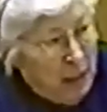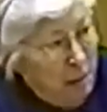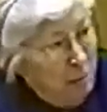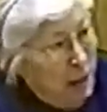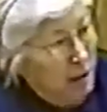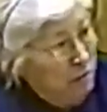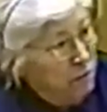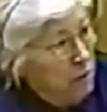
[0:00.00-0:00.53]

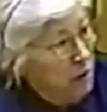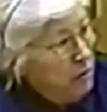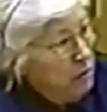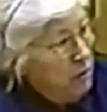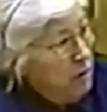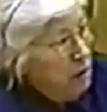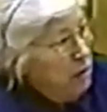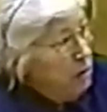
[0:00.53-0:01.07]
And my
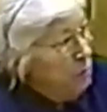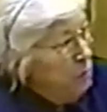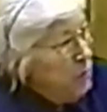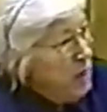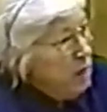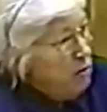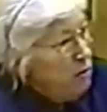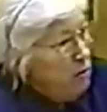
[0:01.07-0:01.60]
father neither
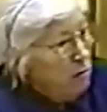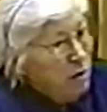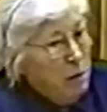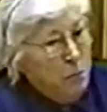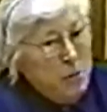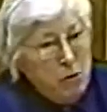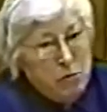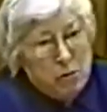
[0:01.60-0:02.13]
beat
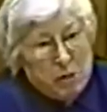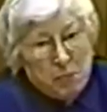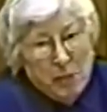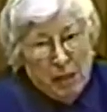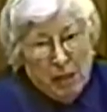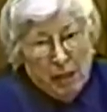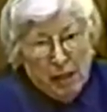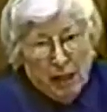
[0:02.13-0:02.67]
nor
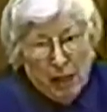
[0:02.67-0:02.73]
abused me,